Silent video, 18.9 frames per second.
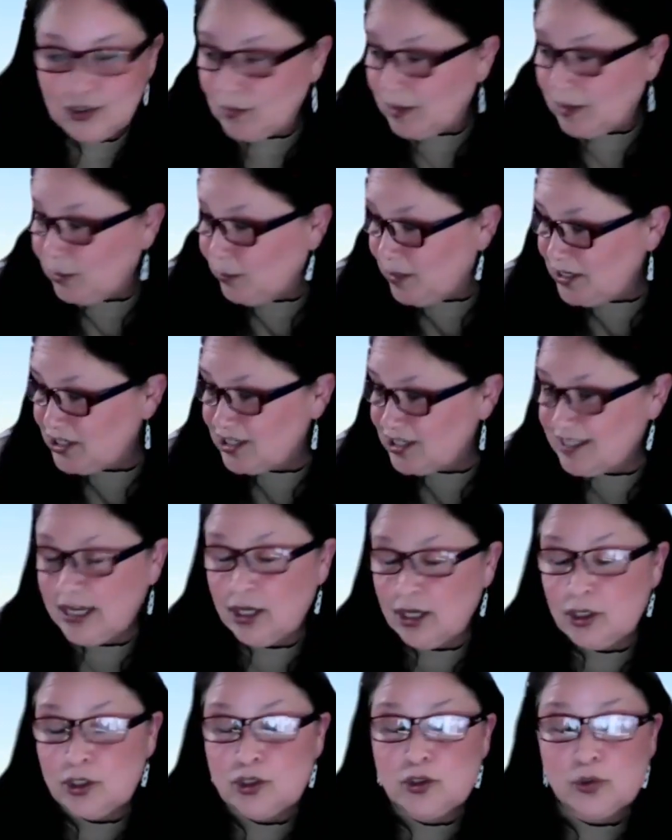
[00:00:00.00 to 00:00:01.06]
and we just
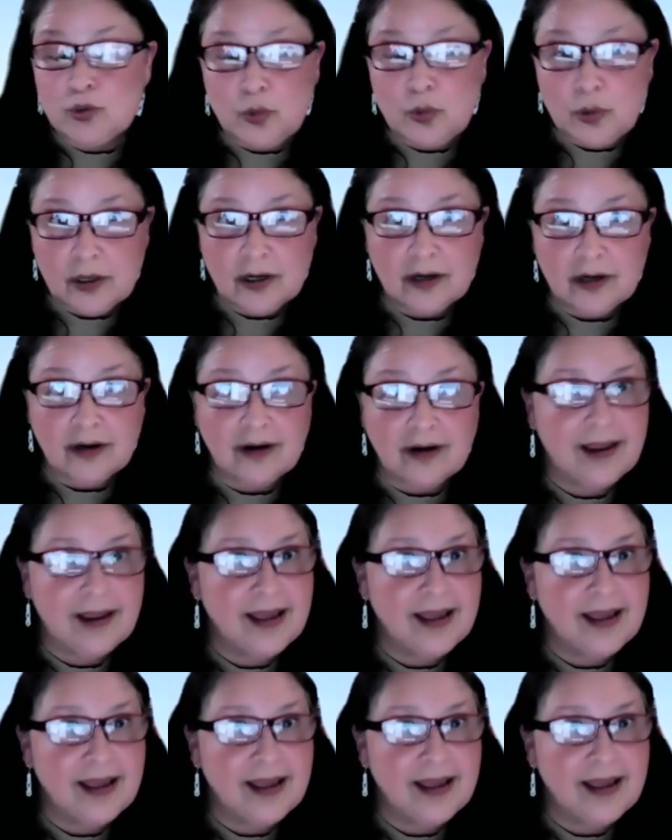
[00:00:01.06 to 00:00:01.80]
endure